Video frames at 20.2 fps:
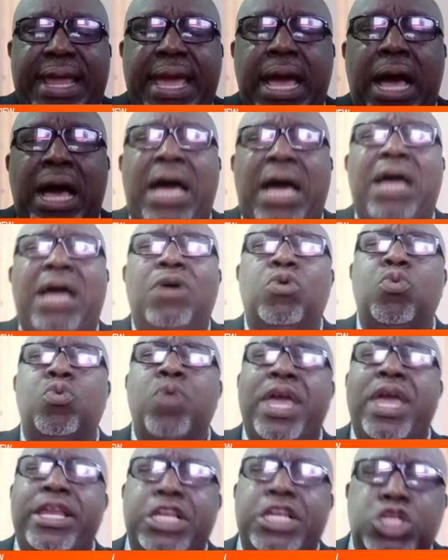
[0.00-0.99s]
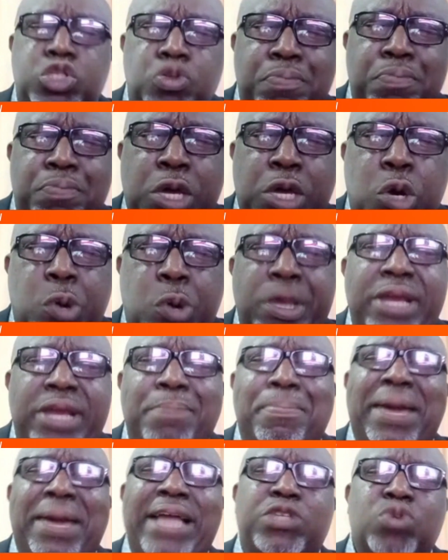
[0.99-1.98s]
they are, where they should be
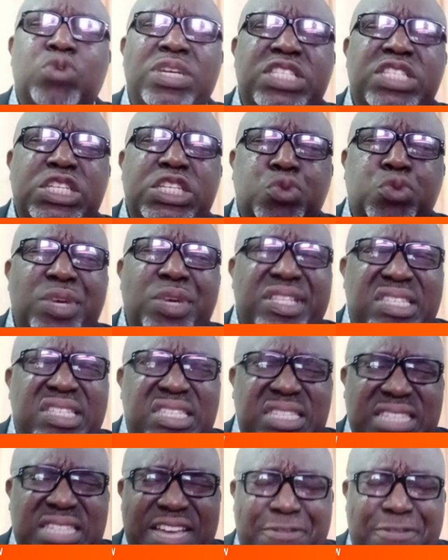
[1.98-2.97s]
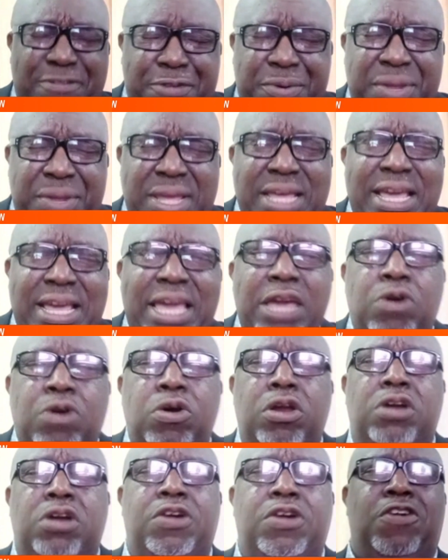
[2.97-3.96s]
going by 2027. A
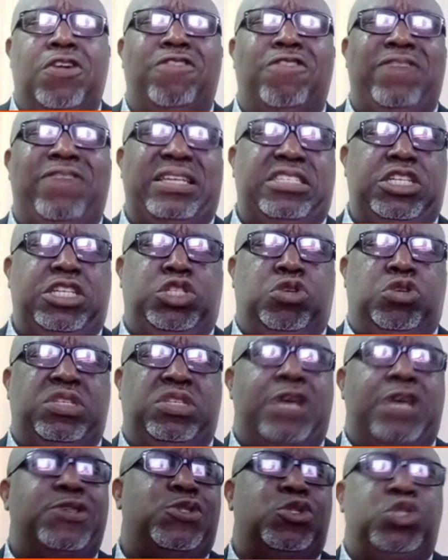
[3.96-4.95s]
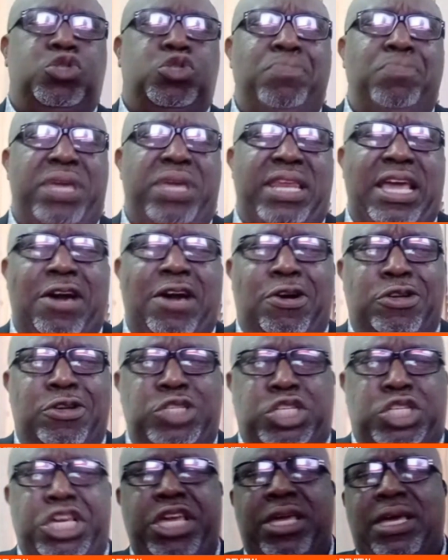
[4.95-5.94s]
whole lot of conversations on social media,
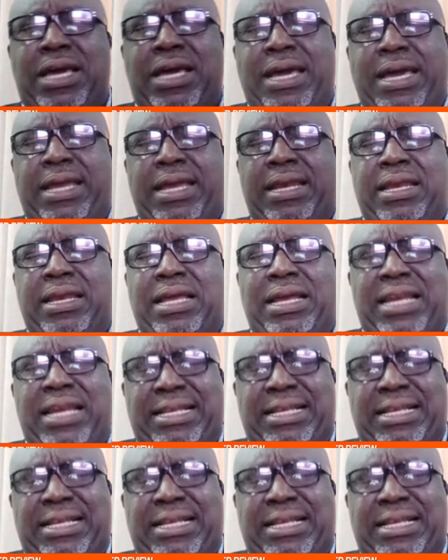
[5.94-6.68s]
OG, and